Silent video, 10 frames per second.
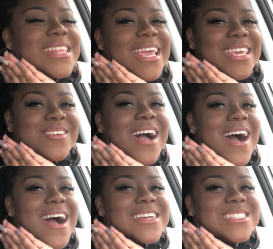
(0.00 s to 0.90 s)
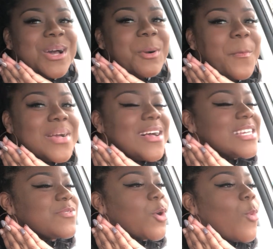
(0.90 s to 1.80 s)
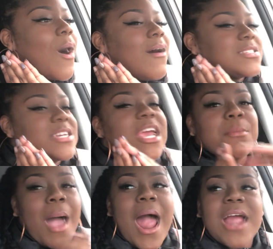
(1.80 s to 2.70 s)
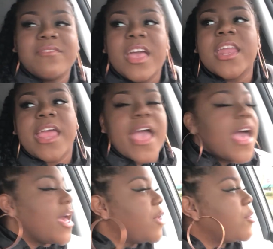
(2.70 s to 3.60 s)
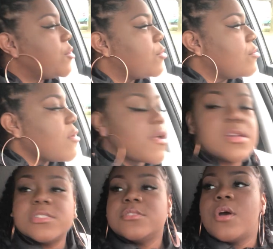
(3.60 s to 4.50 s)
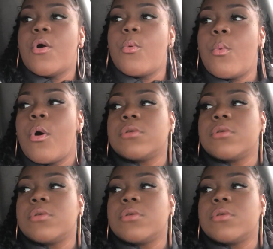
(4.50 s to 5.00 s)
thank you guys so much for watching my video. I'm